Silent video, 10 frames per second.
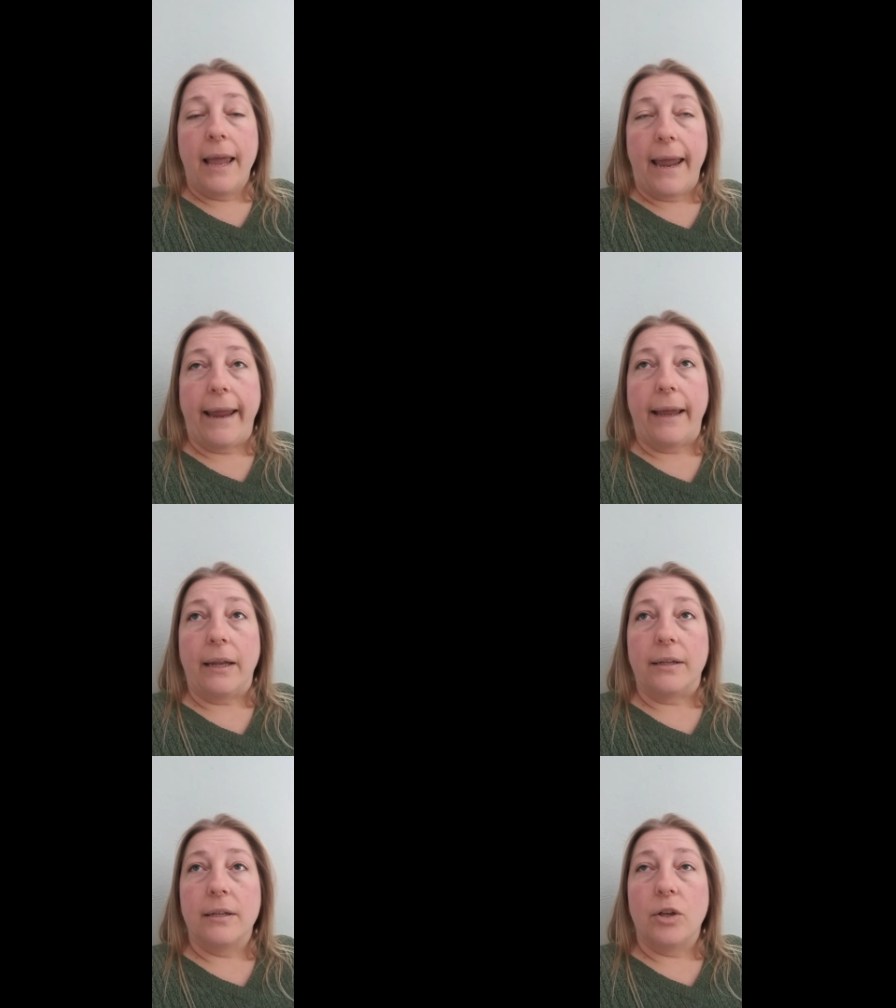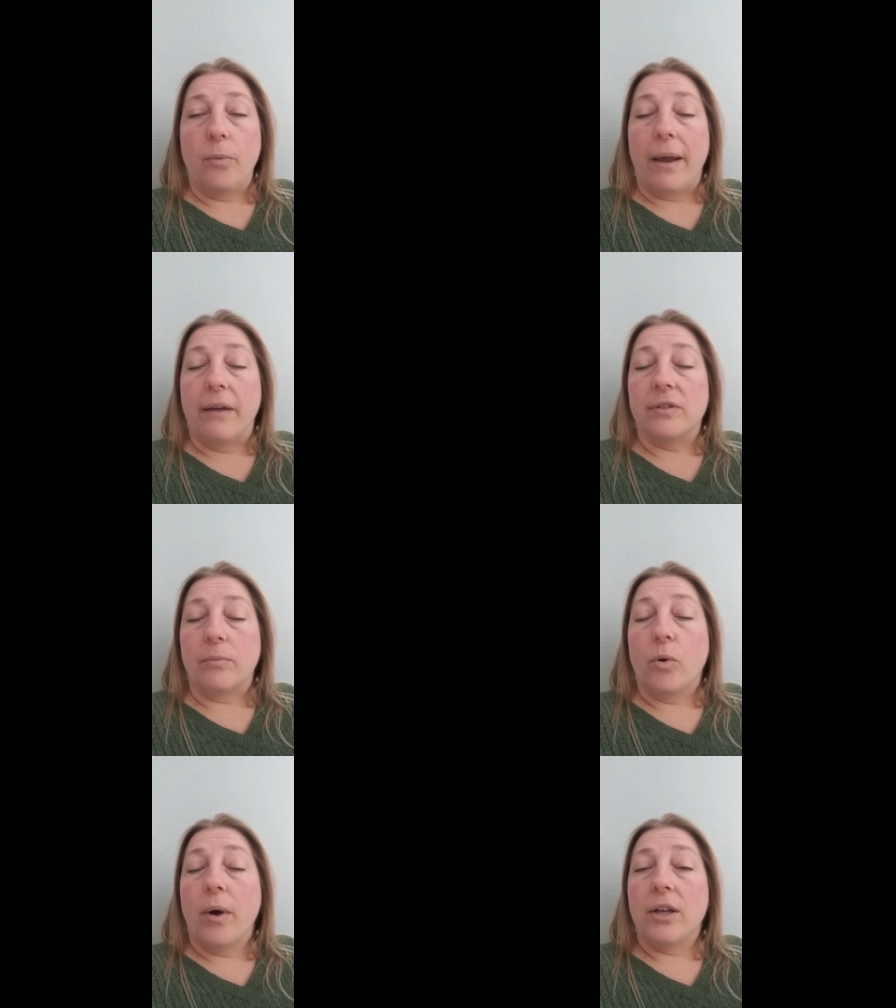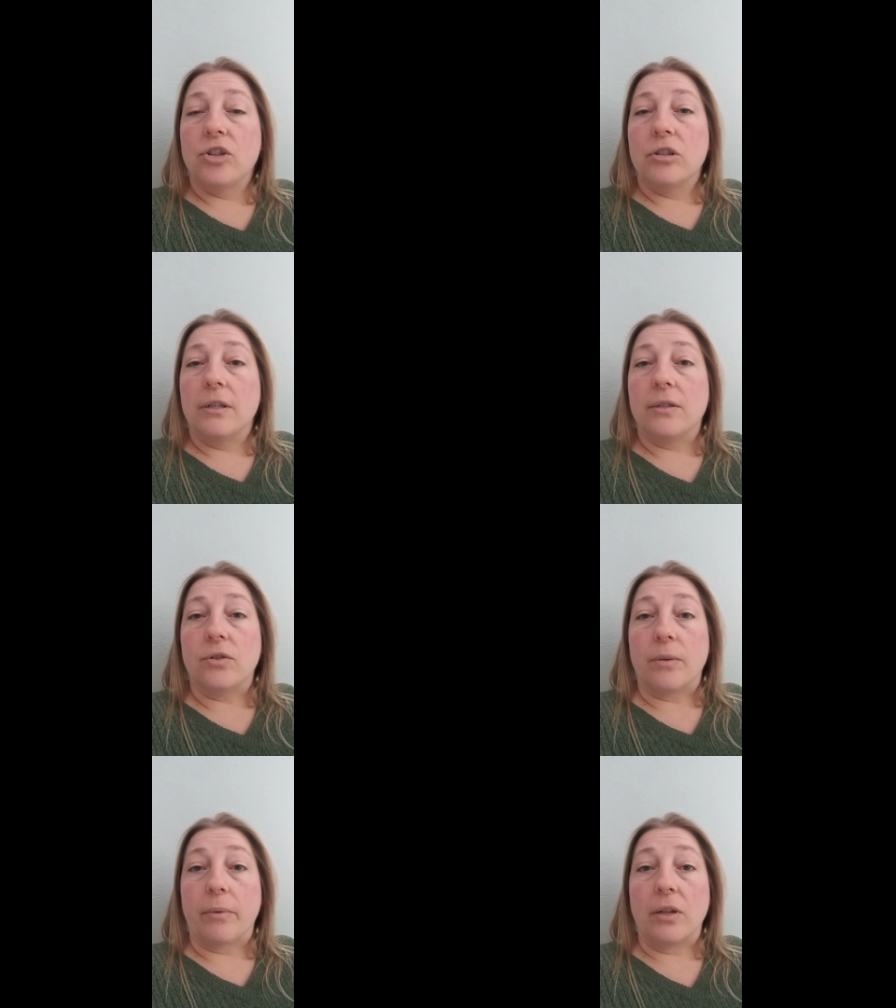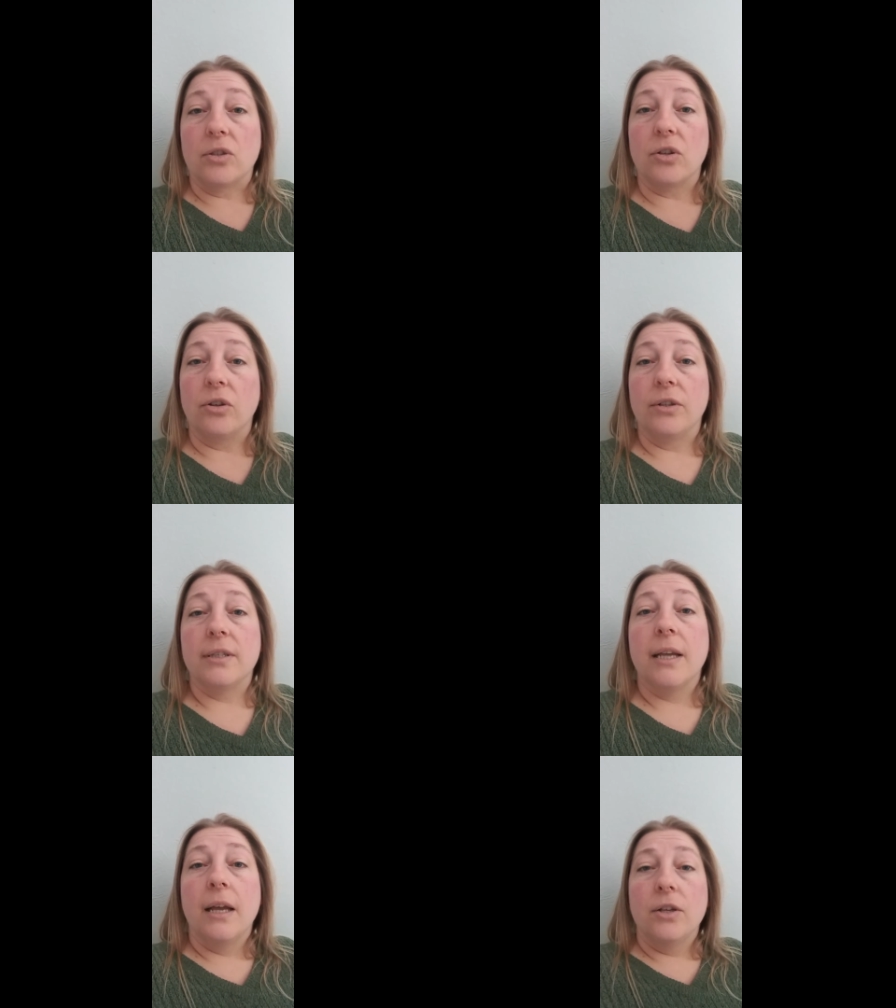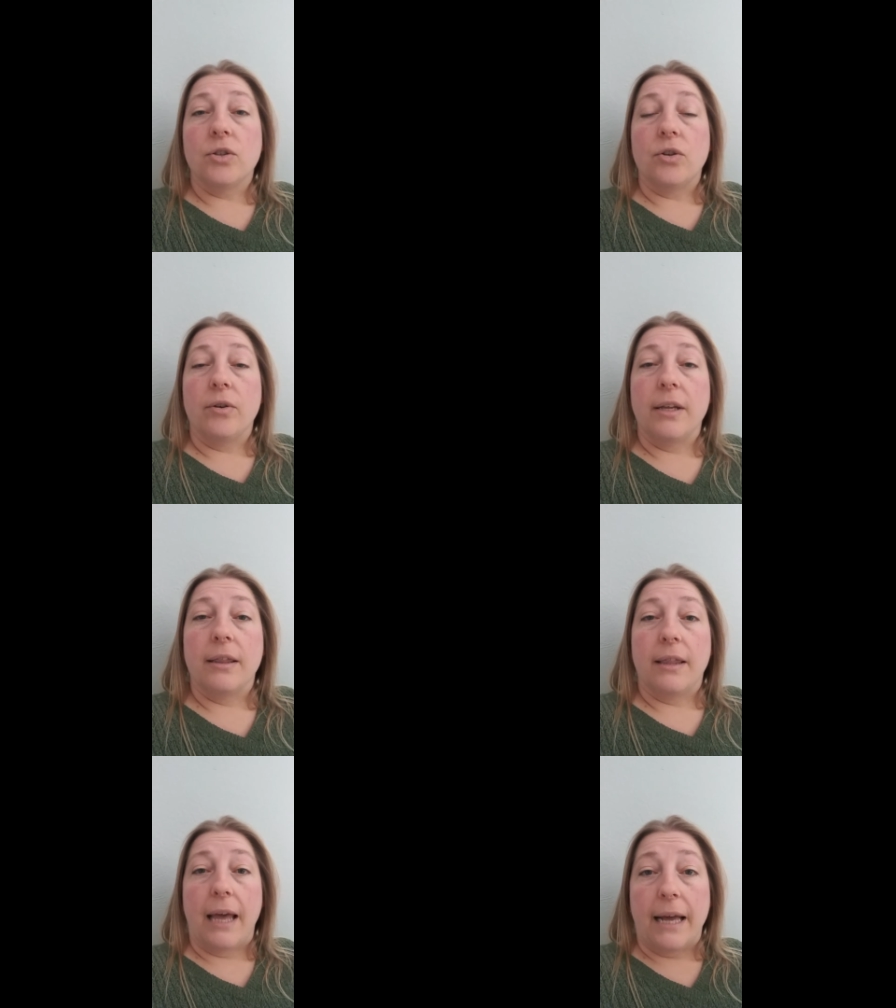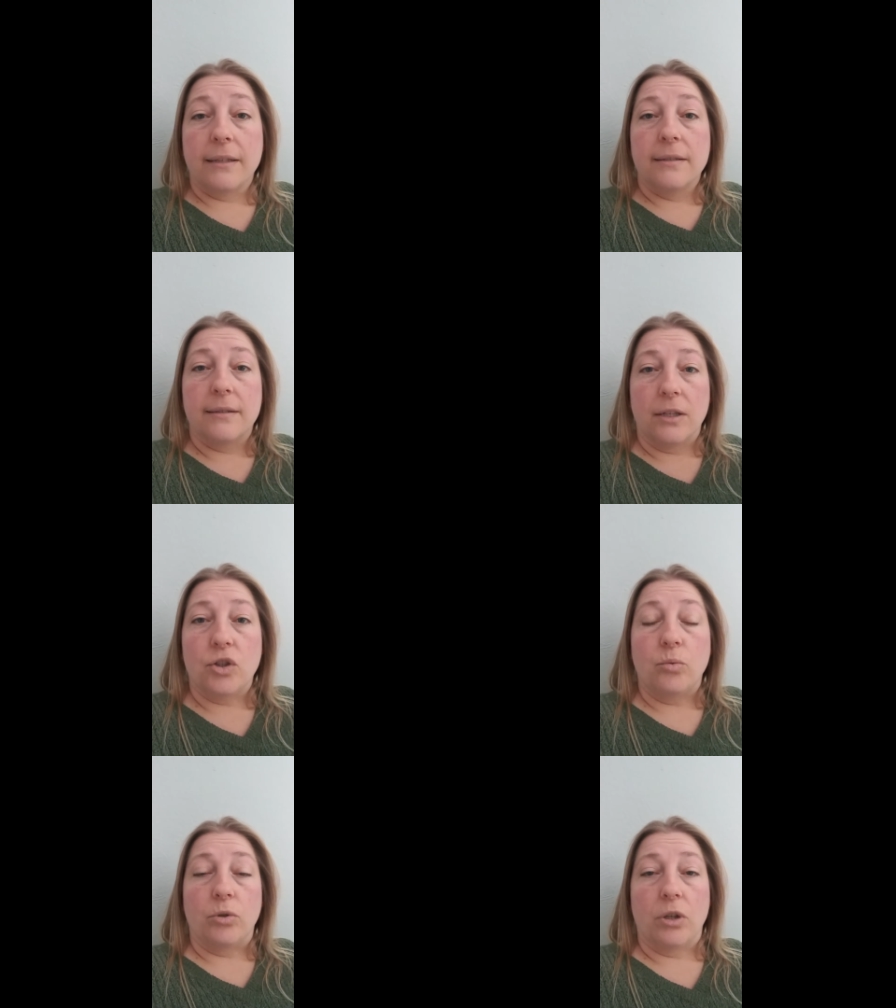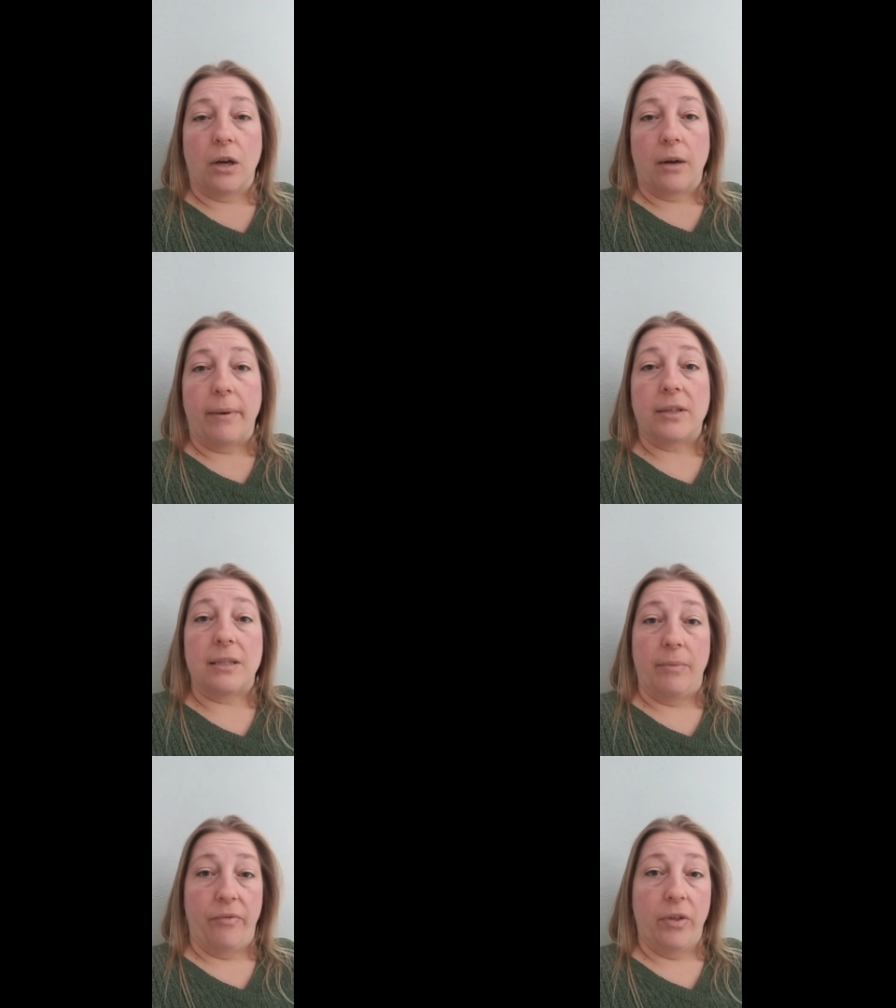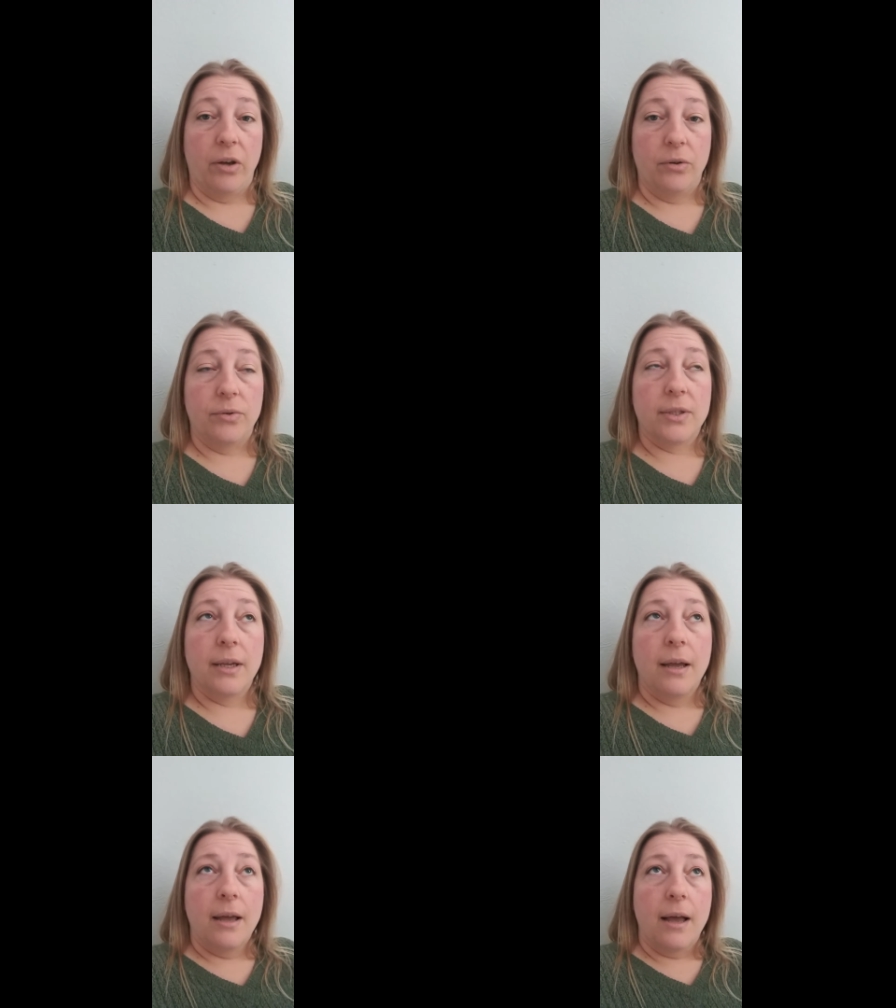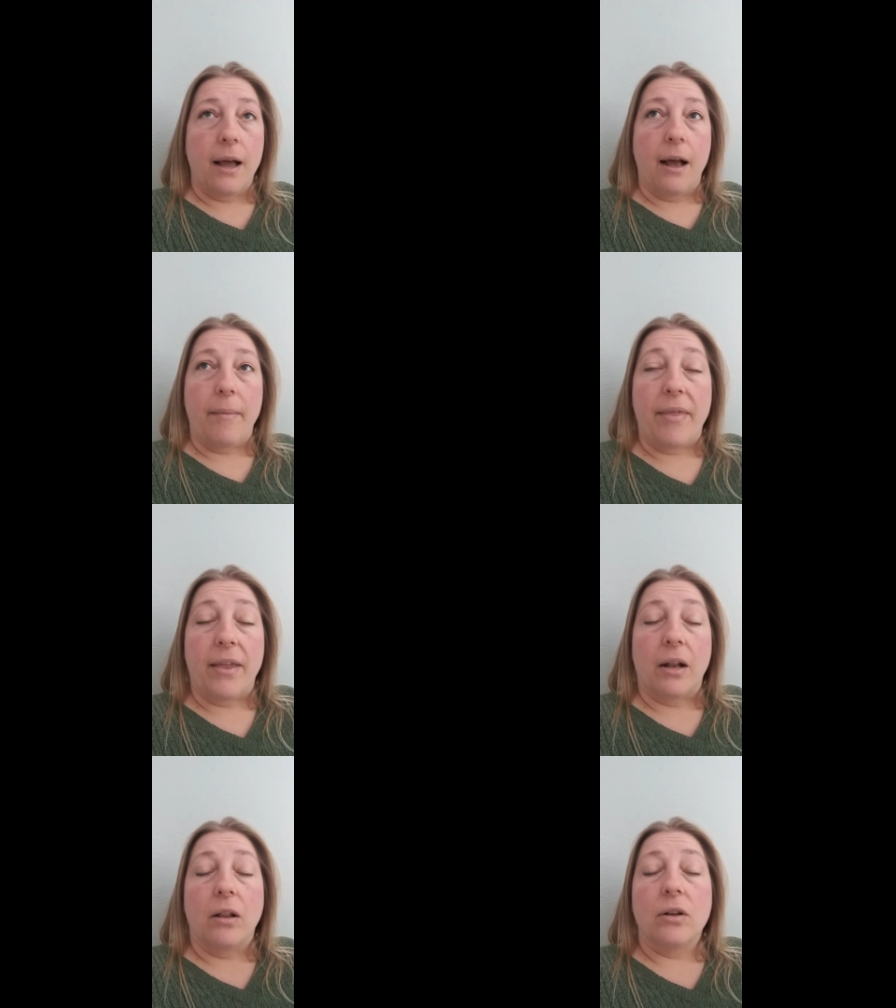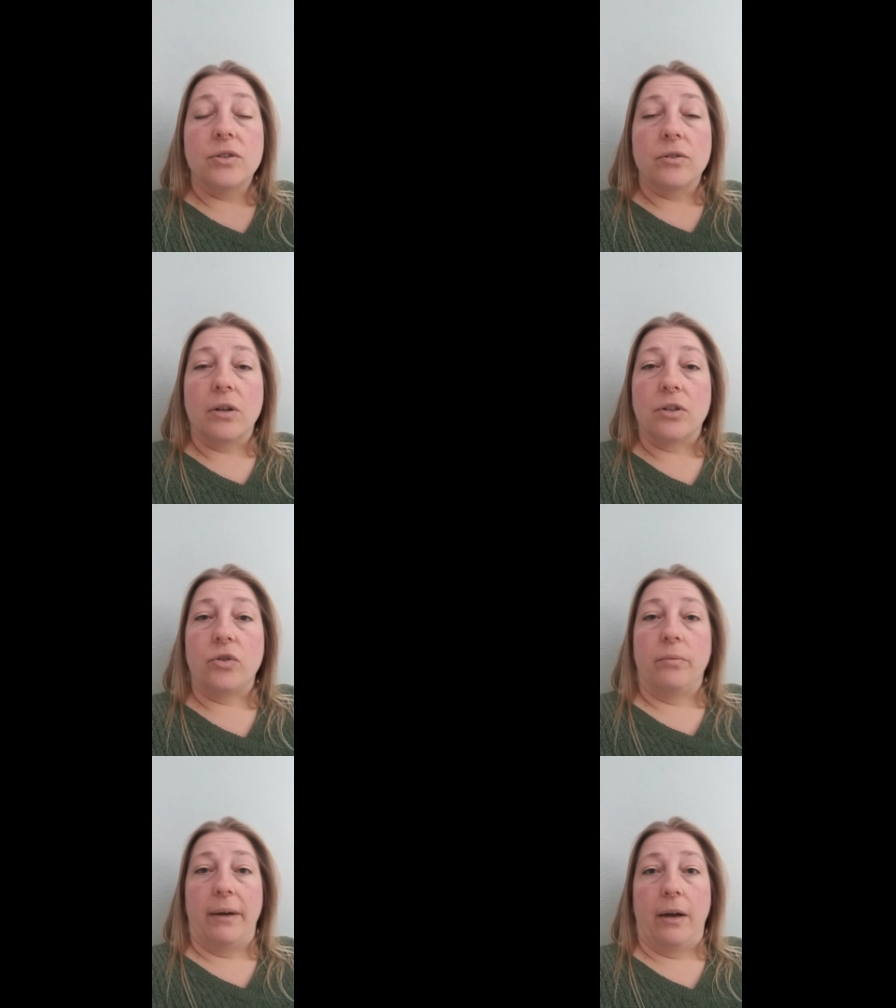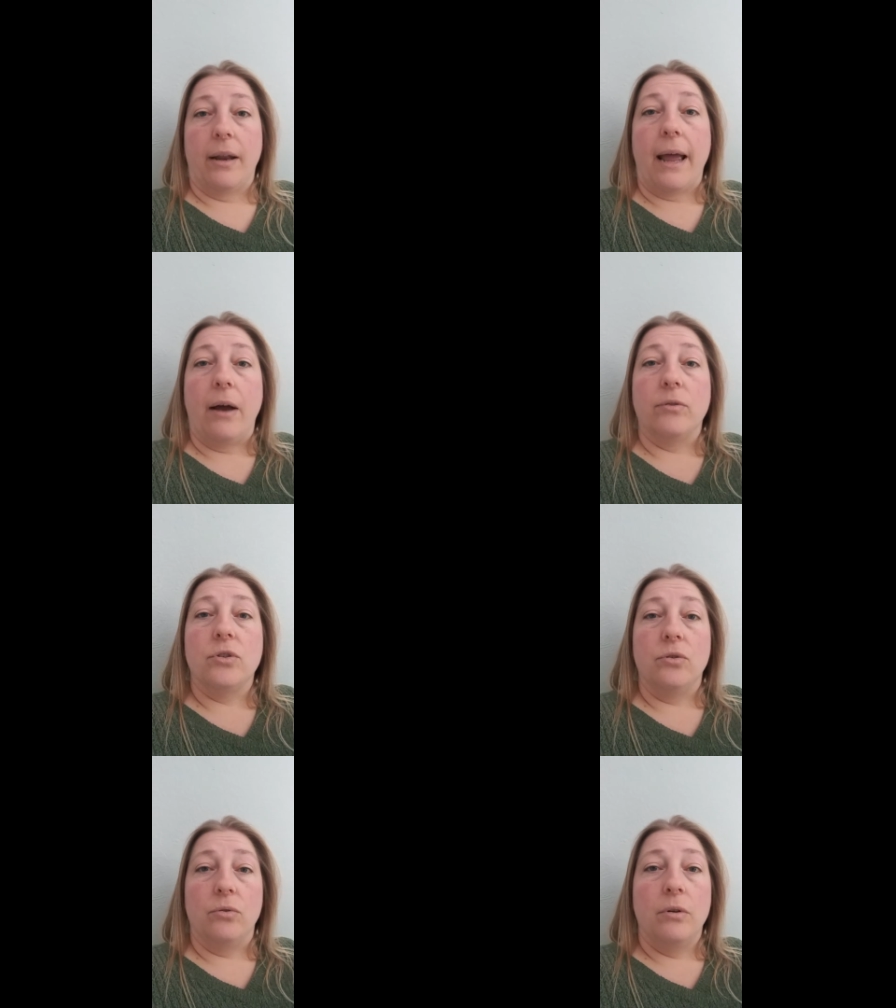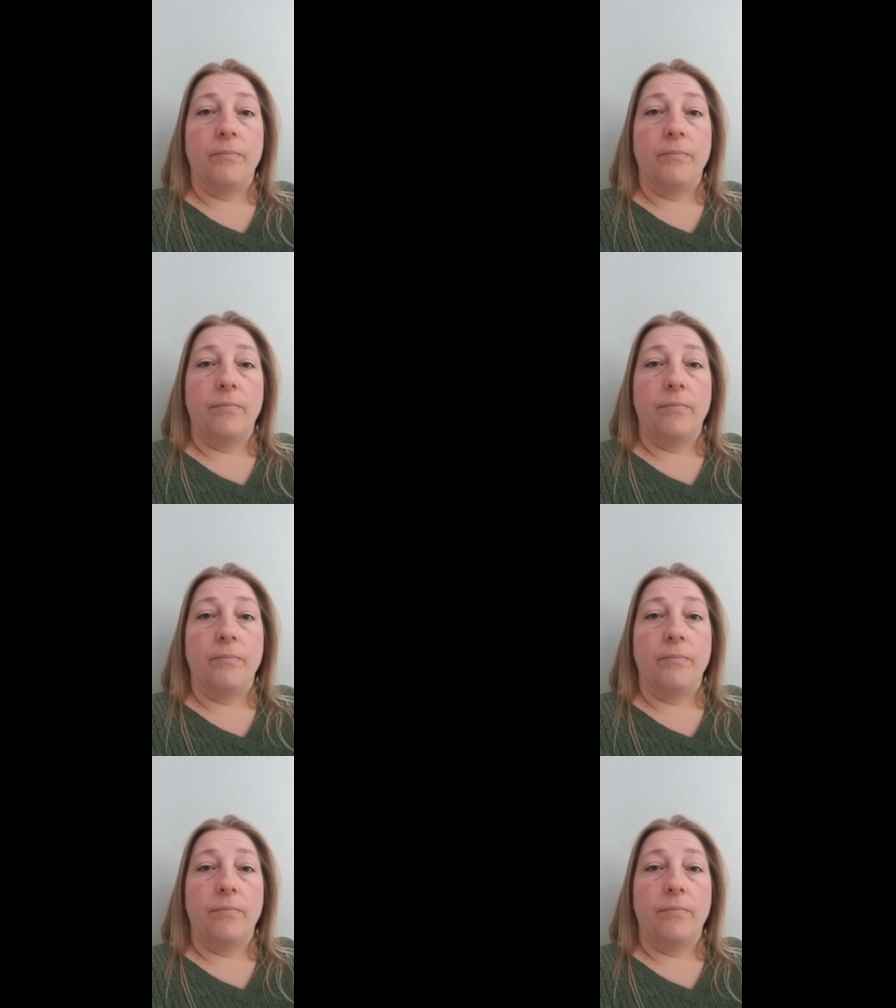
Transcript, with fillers: and you may have some questions or some concerns. So during that session, we'll talk about some of those. Um, and then I'll also talk to you about how to